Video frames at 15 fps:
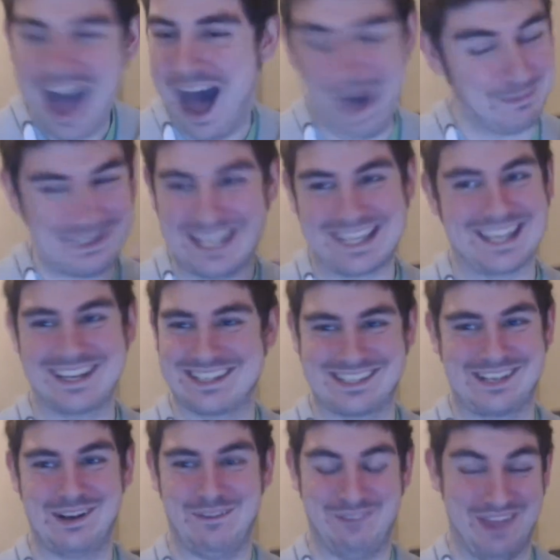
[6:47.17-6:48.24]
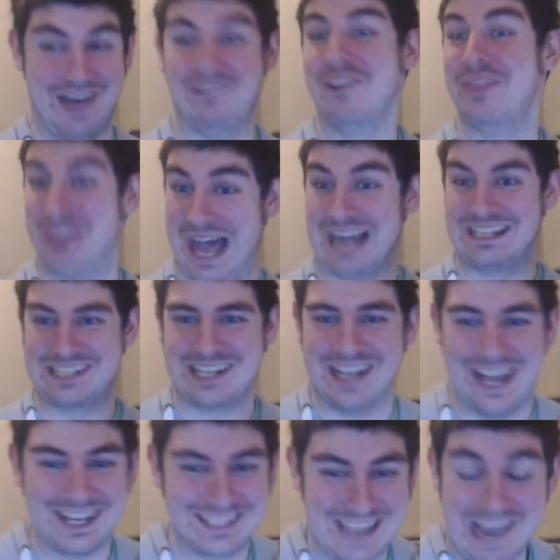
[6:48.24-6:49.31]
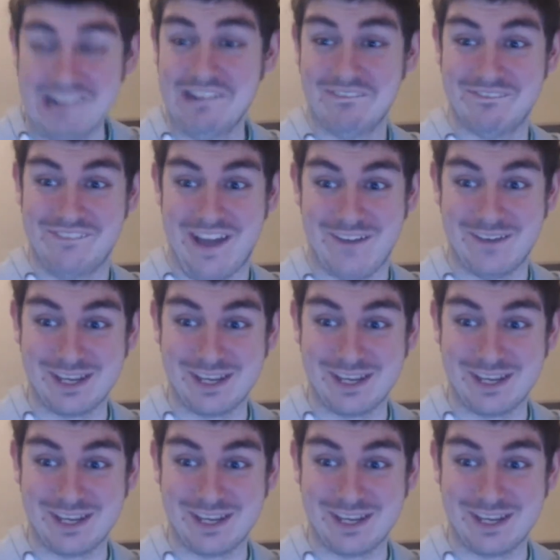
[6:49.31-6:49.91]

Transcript: I'm taking a sin off on that one. That's, again, very